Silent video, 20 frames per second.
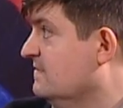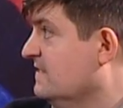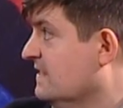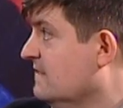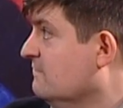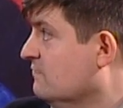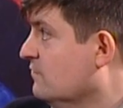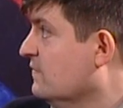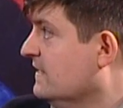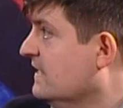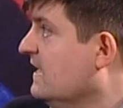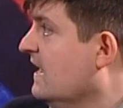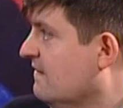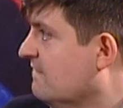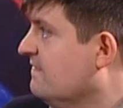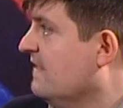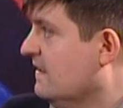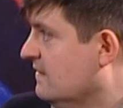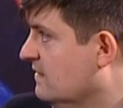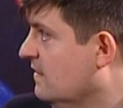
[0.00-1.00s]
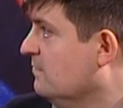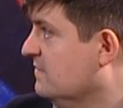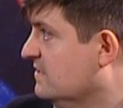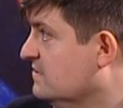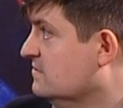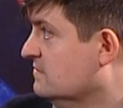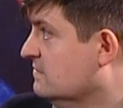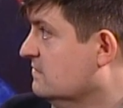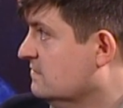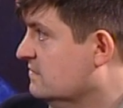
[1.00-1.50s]
didn't really have that
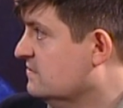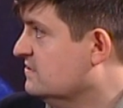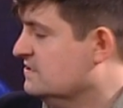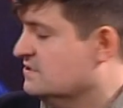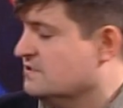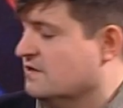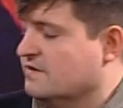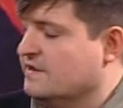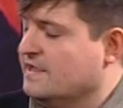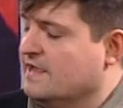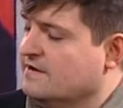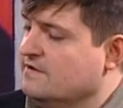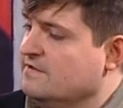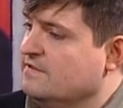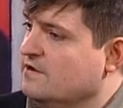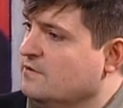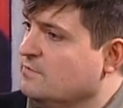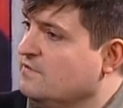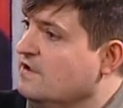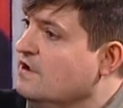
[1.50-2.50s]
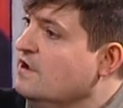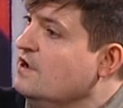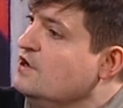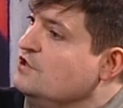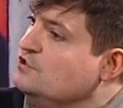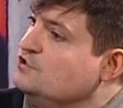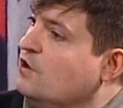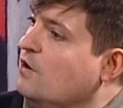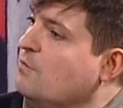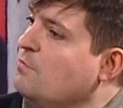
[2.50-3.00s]
image, and she certainly ended the year with it.
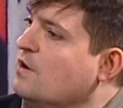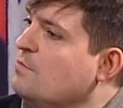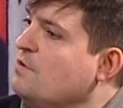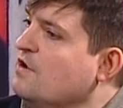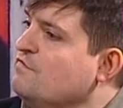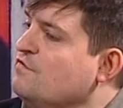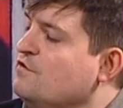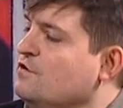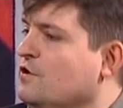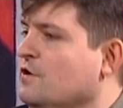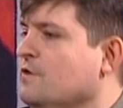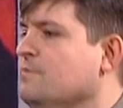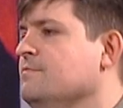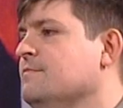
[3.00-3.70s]
John, what about for you?